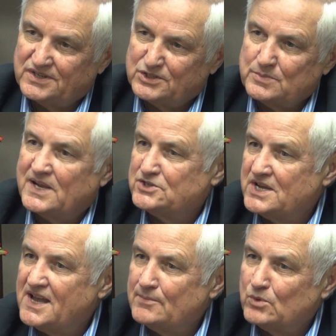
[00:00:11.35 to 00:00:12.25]
and it's about
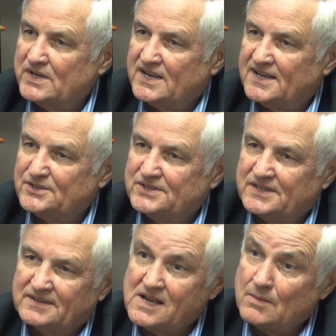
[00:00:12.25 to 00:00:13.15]
time we
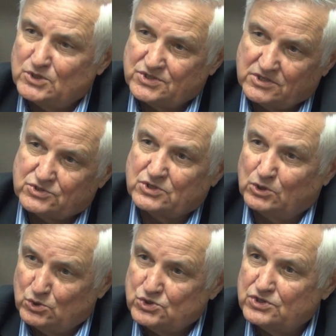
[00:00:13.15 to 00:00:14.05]
had common sense
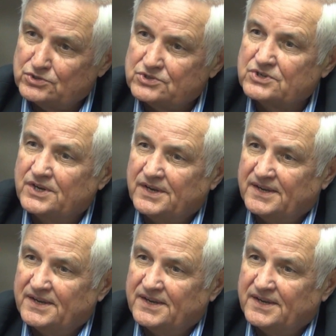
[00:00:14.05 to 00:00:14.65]
solutions